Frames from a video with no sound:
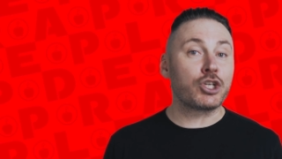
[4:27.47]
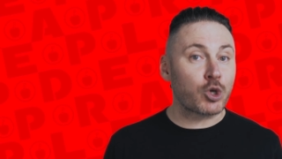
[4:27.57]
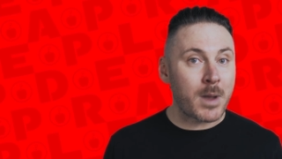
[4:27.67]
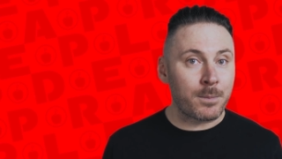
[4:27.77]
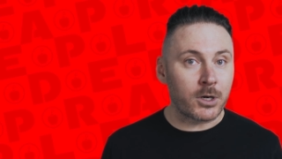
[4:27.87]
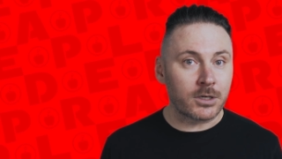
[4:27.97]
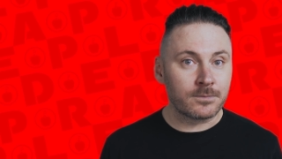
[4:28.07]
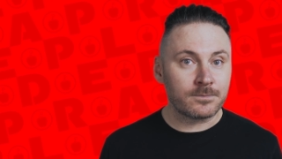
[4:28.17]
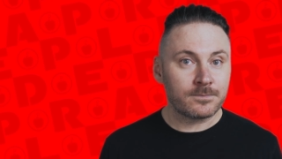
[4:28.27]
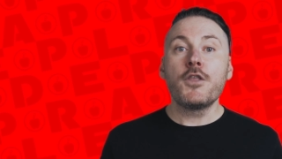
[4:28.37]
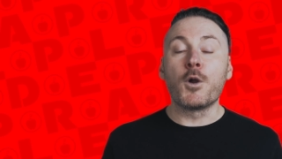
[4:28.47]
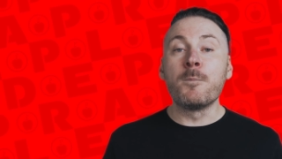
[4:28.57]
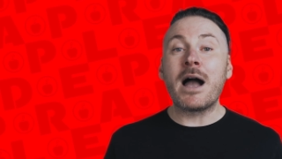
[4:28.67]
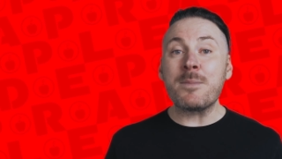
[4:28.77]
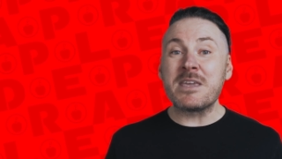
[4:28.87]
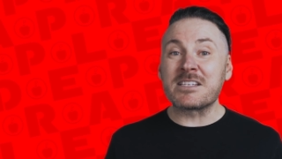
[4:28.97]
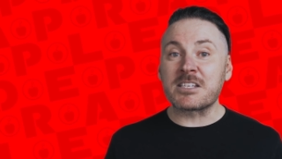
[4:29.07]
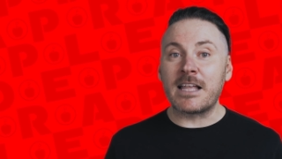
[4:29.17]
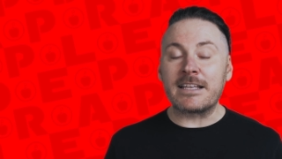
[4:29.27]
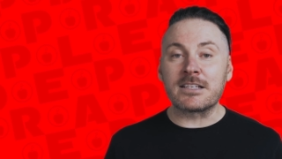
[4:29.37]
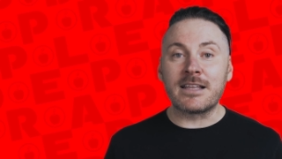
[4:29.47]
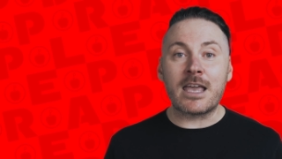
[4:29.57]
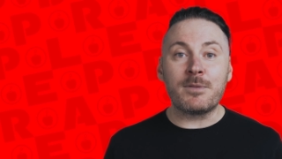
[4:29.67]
Just remember, there might be a slight delay